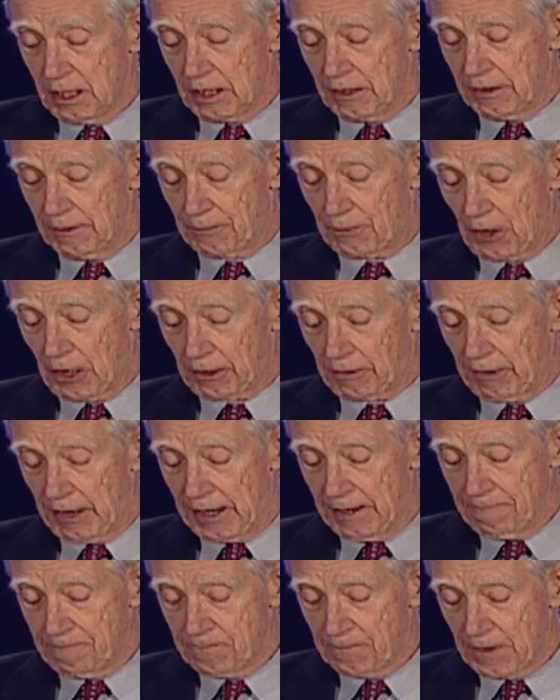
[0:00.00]
the
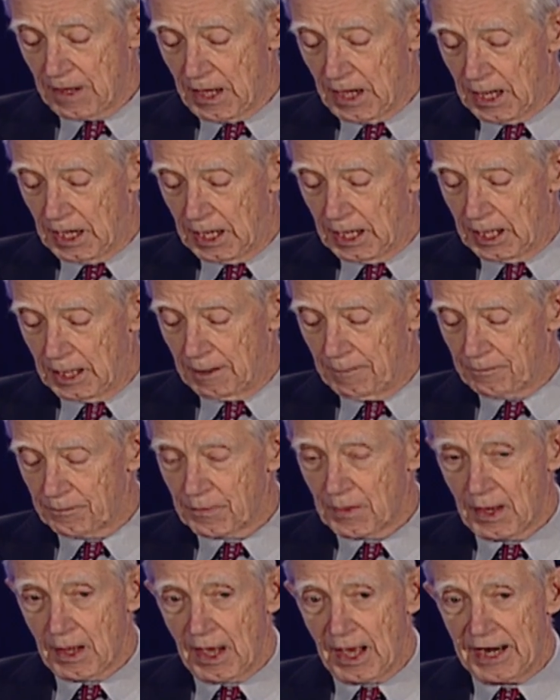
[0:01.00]
program,
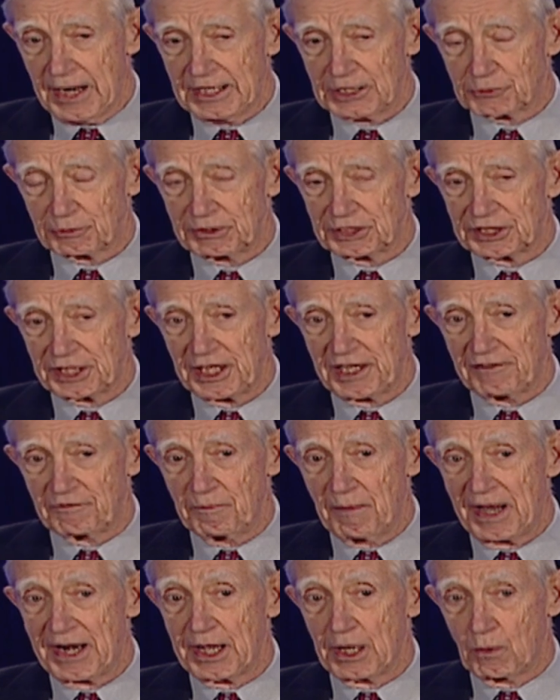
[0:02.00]
and he's received
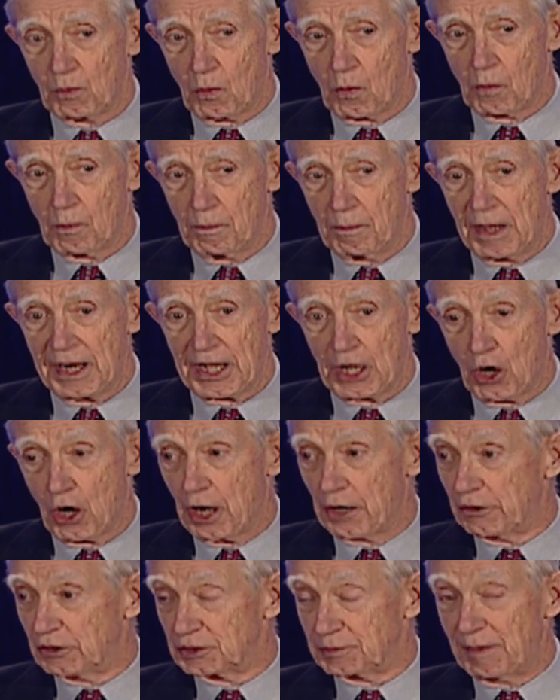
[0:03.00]
many
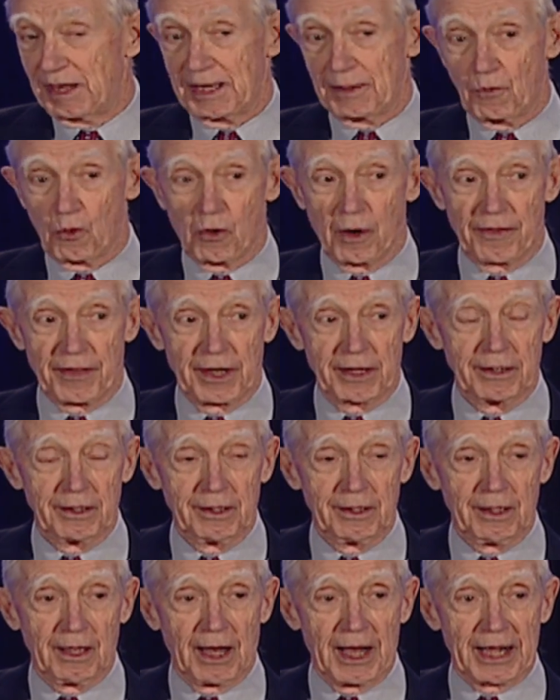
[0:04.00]
honors, many more than
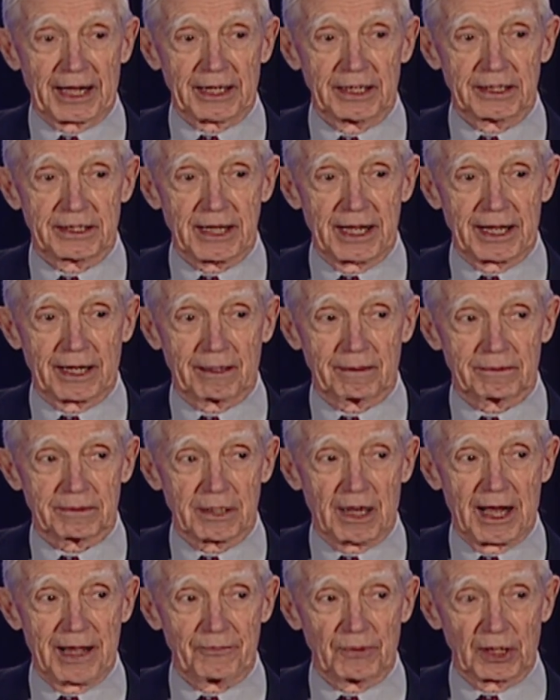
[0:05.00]
I can take
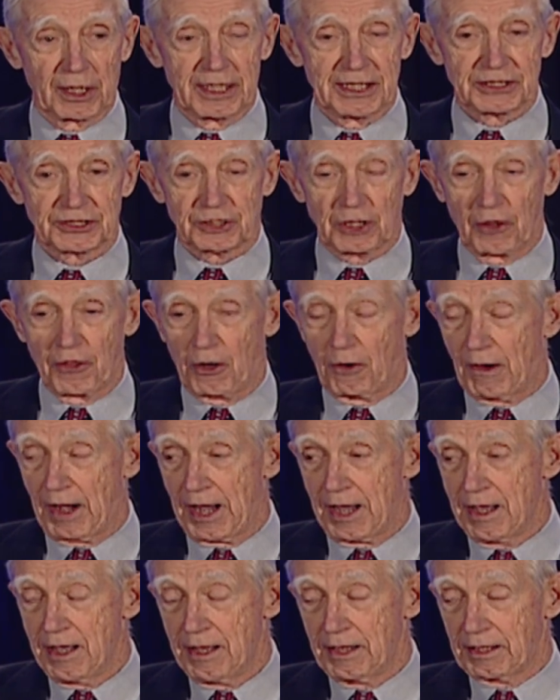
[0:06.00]
time to list, although I
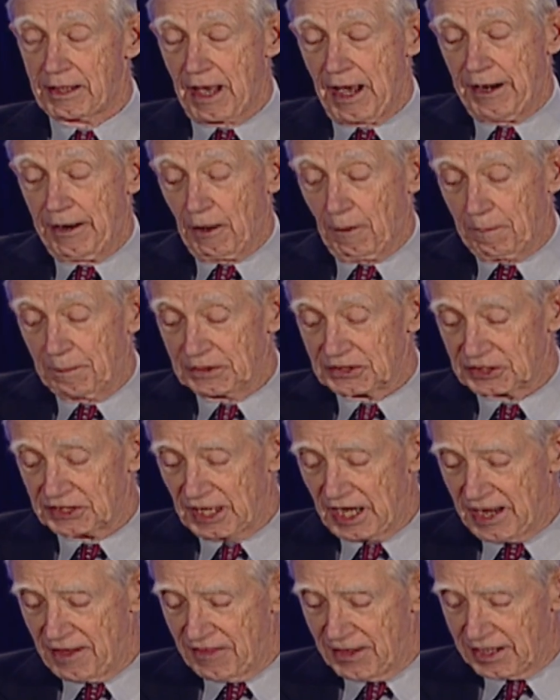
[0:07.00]
can't help but
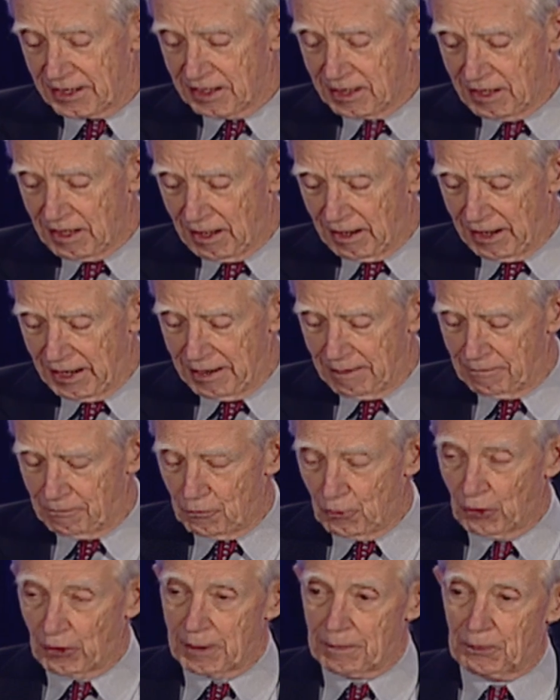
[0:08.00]
say that I am
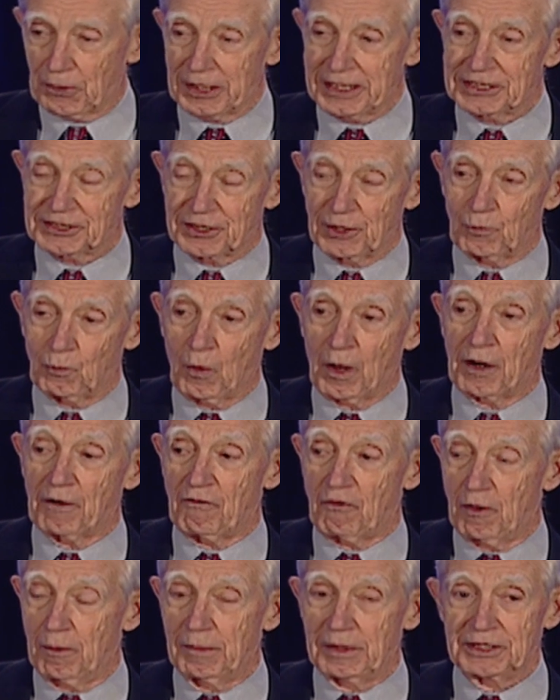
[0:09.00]
really pleased that one of
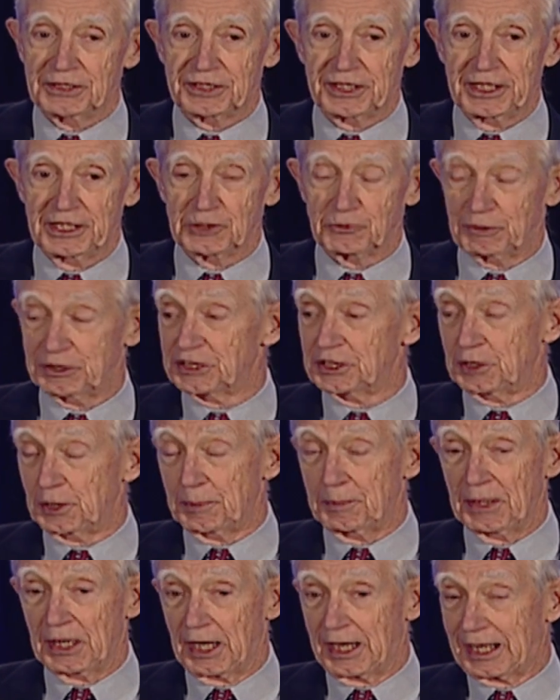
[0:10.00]
them is he has recently
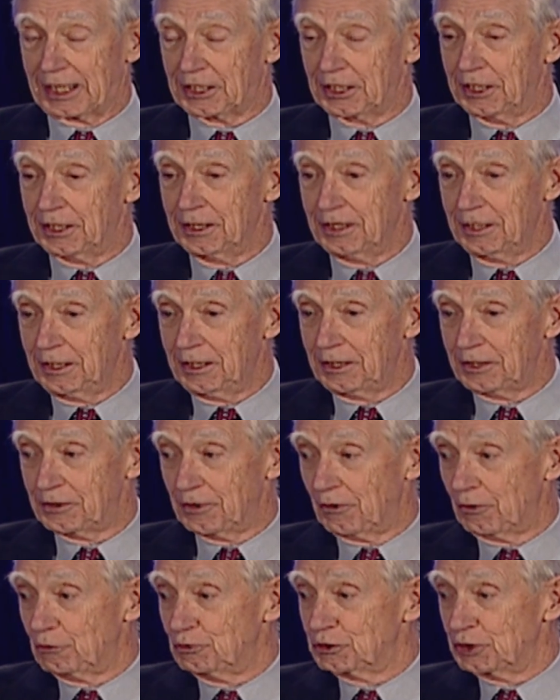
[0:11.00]
been elected to
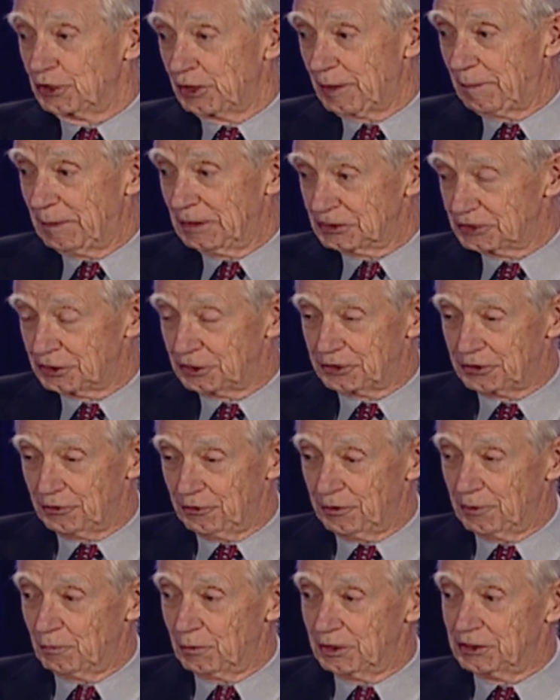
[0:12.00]
the Lucian Leap Institute,
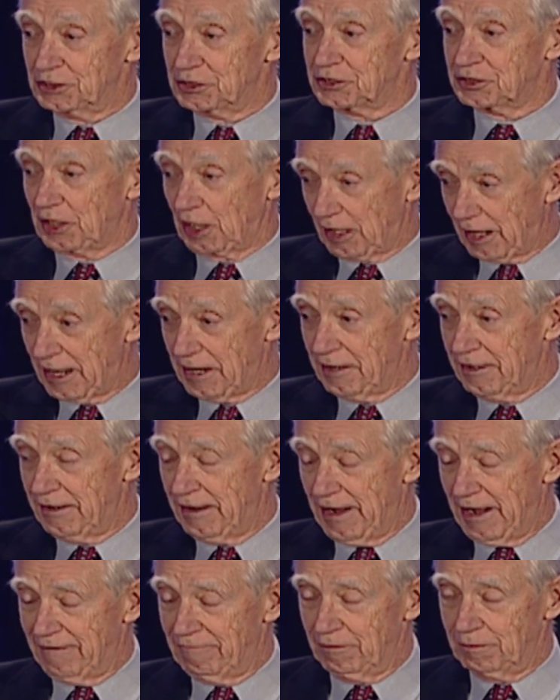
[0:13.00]
and we're just delighted to
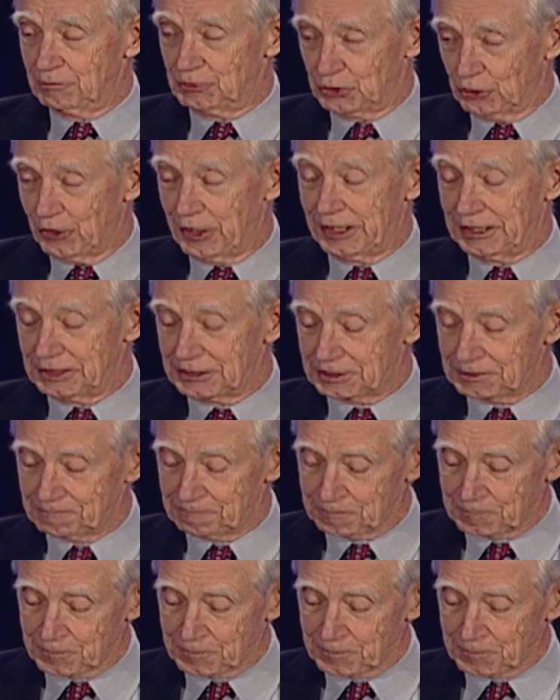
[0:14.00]
have him join us.